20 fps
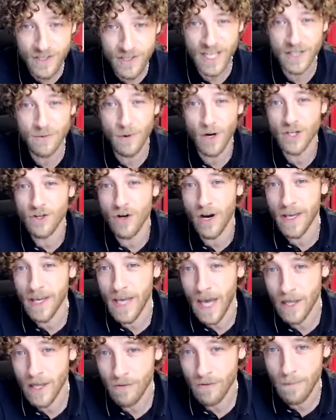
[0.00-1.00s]
That's where I try and
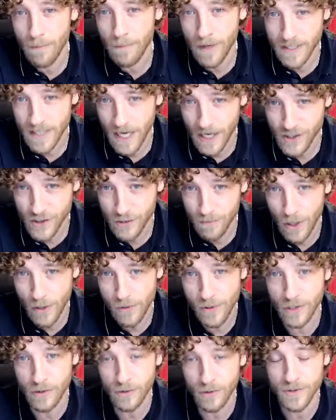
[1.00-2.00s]
gather up my
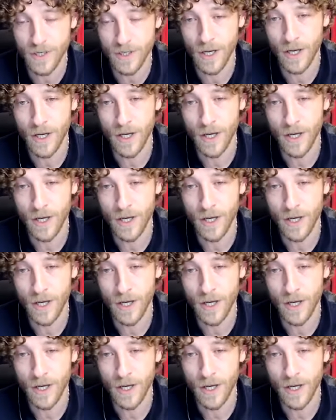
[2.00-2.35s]
testimonials,